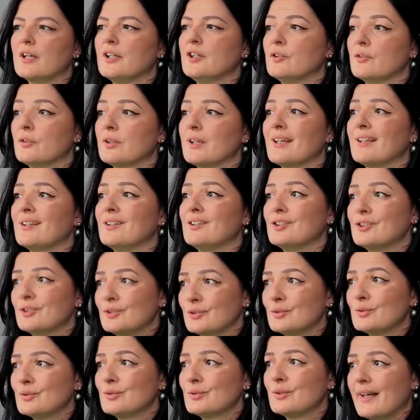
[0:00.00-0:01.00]
you can
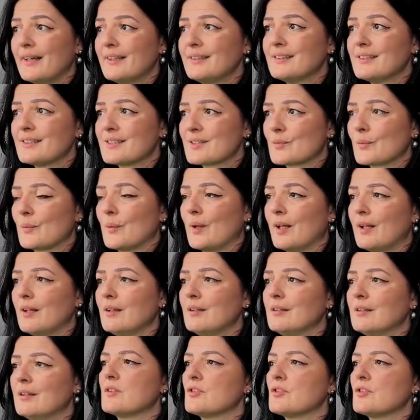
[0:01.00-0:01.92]
do that as well.